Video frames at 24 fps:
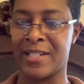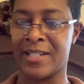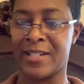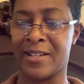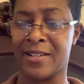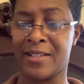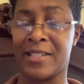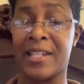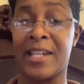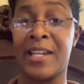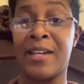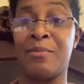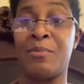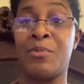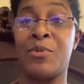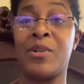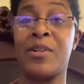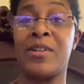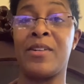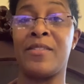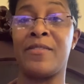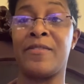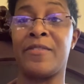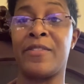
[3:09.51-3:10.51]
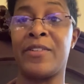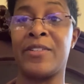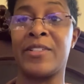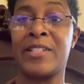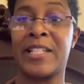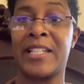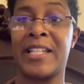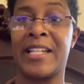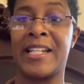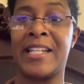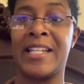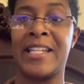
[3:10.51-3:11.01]
Y'all say good morning to First
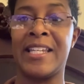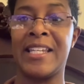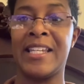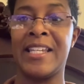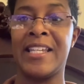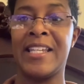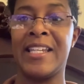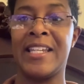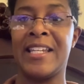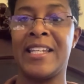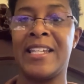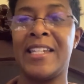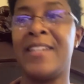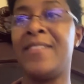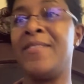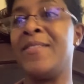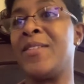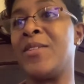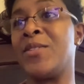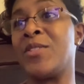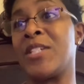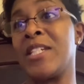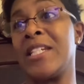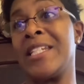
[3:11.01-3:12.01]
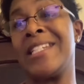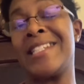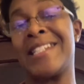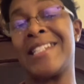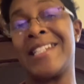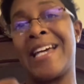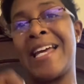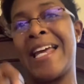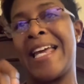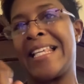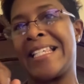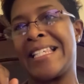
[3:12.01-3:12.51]
Lady, even though she's
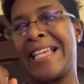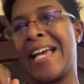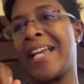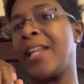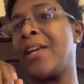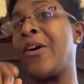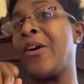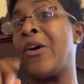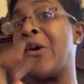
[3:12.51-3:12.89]
not exactly